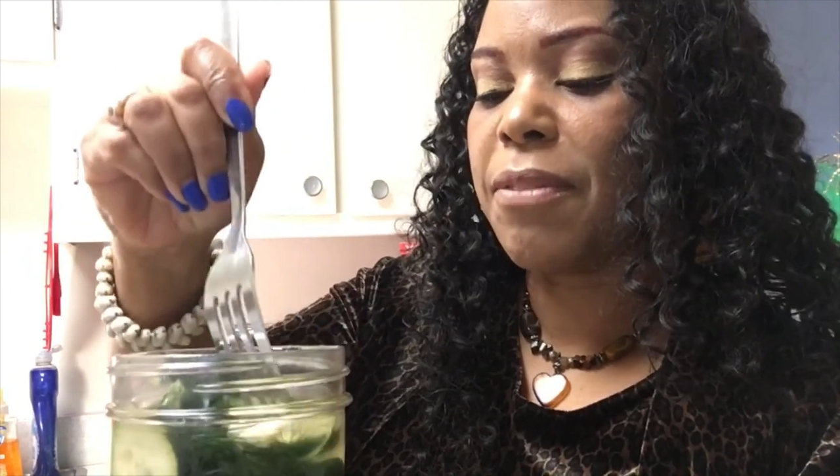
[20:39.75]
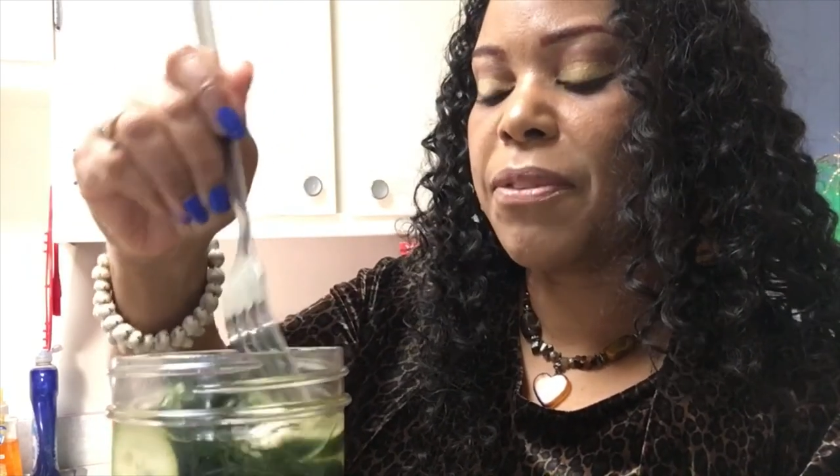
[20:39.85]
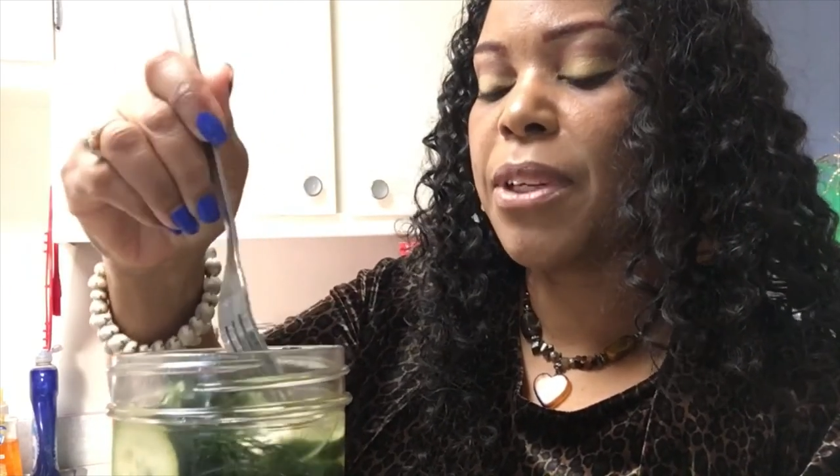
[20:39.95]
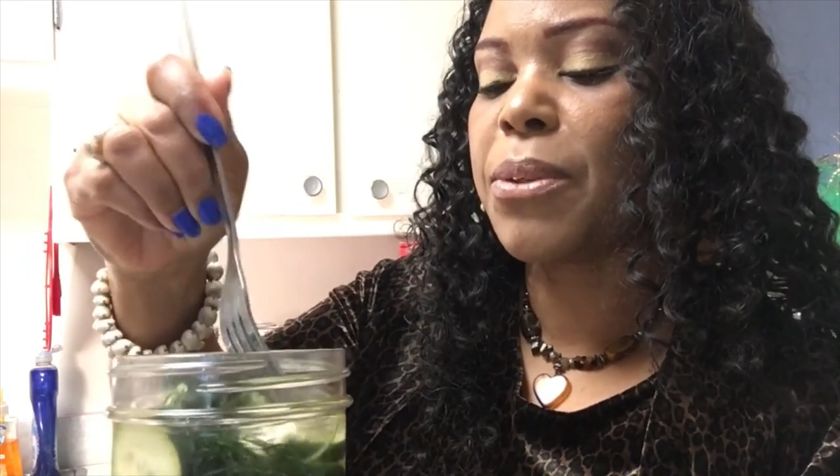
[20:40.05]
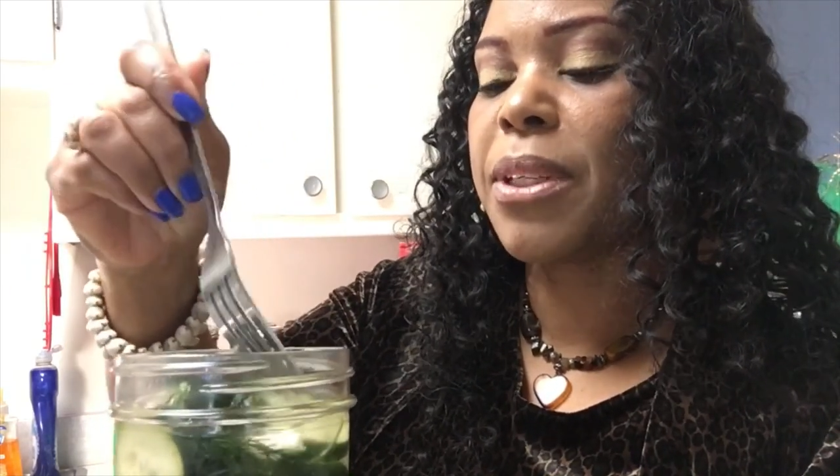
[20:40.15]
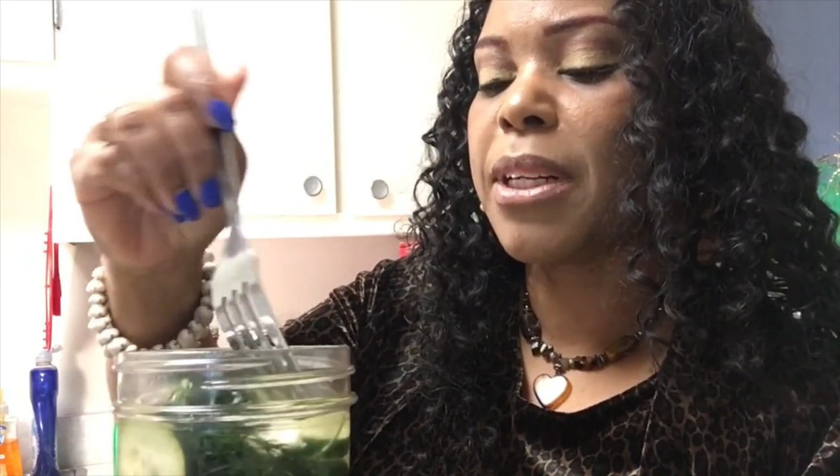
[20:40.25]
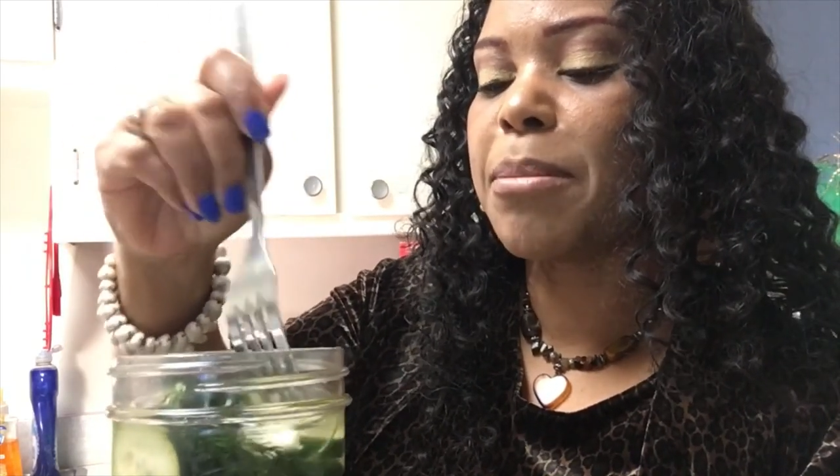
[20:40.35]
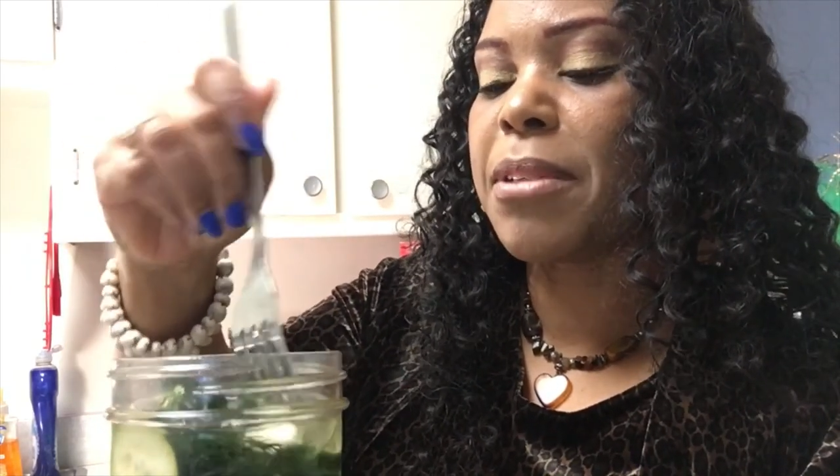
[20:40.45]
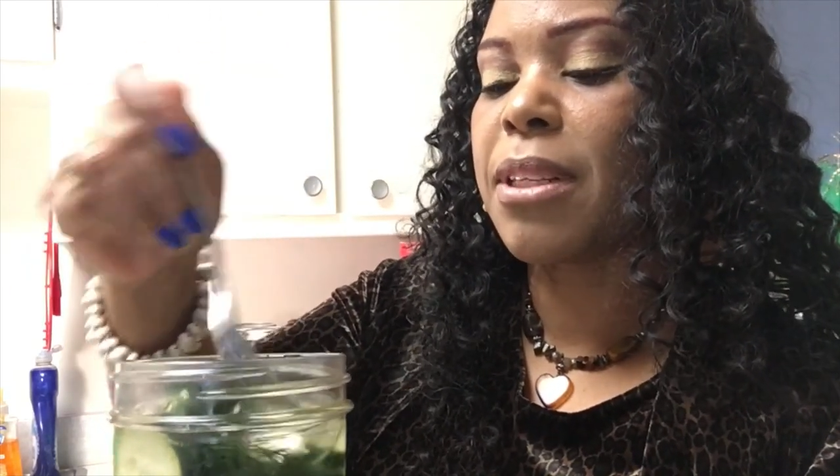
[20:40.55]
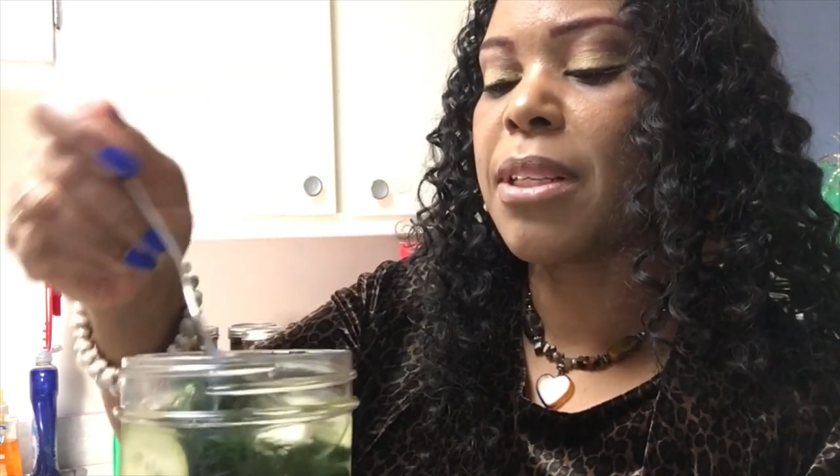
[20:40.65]
floated
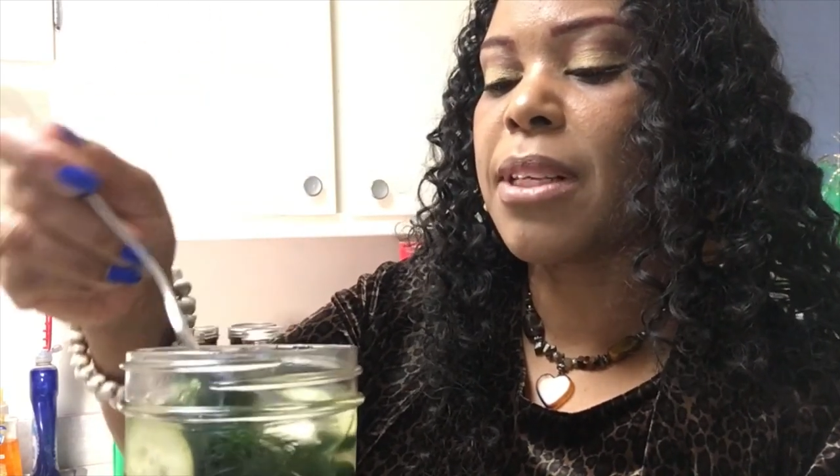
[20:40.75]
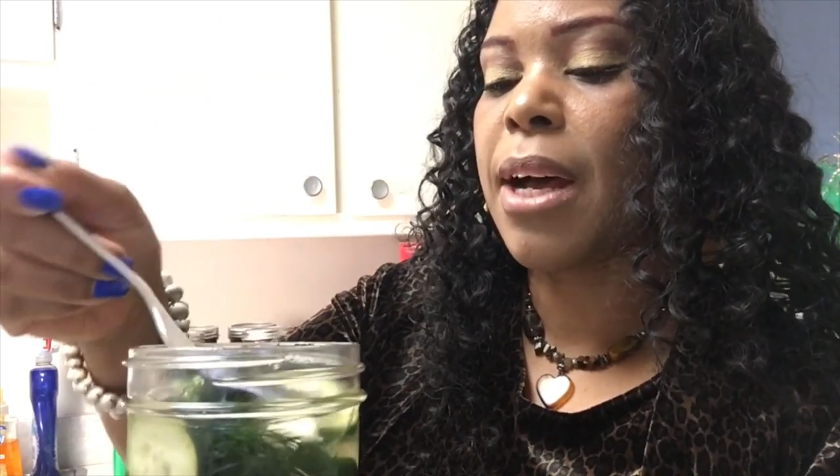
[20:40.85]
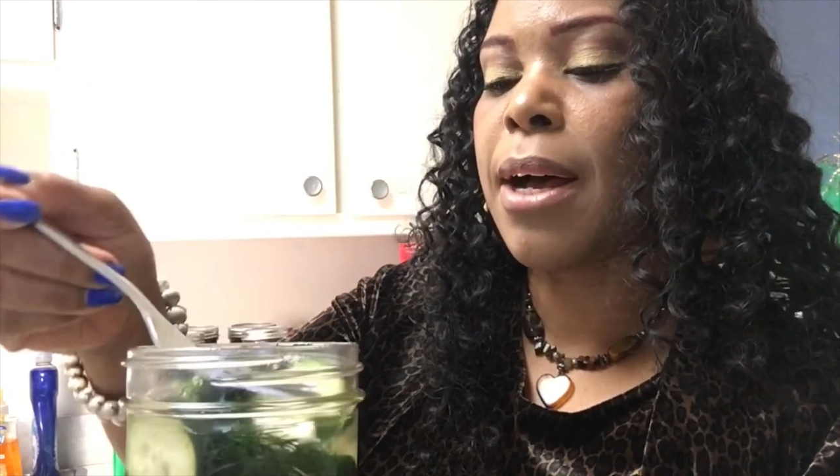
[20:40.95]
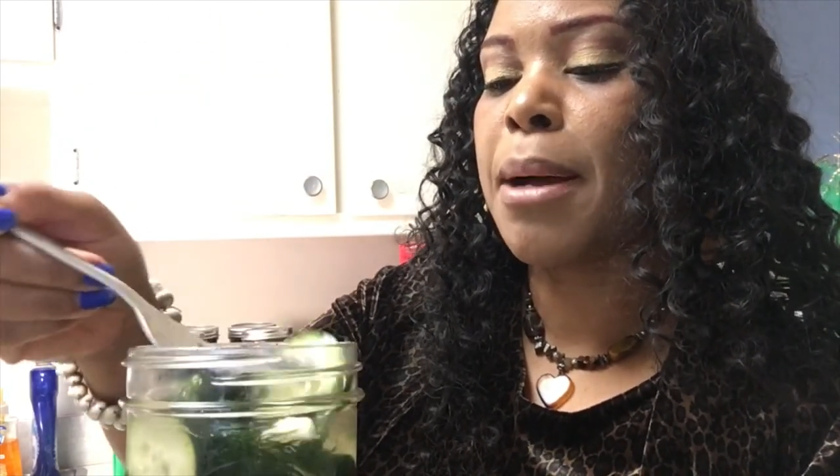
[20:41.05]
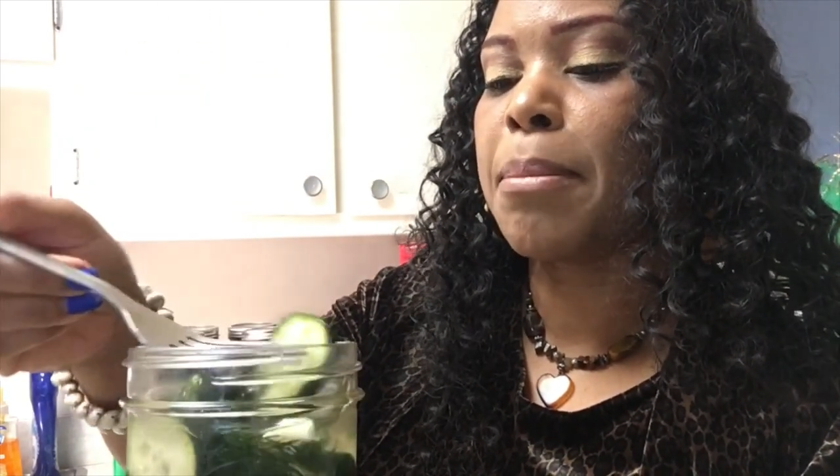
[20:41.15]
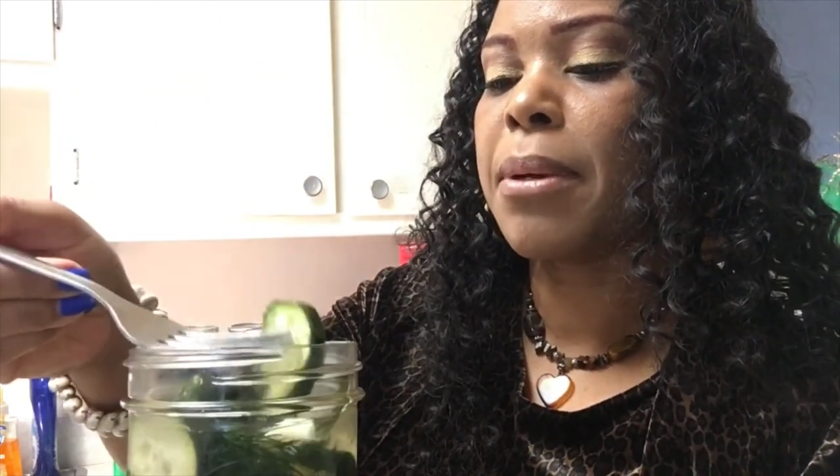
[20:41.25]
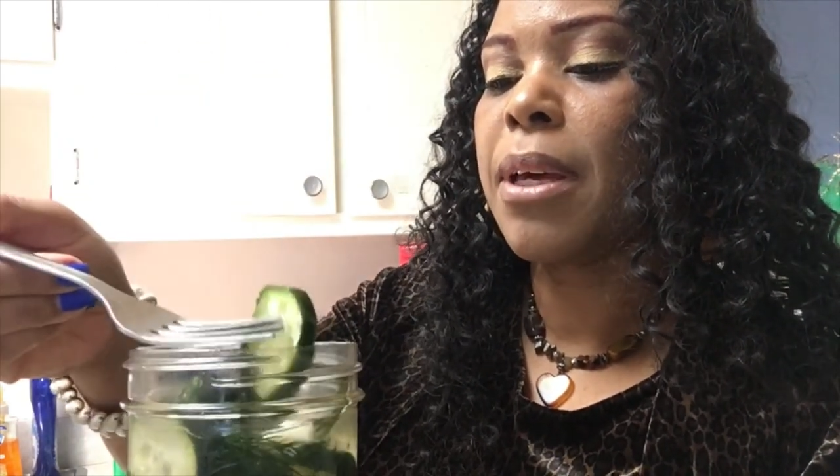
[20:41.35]
up to the top.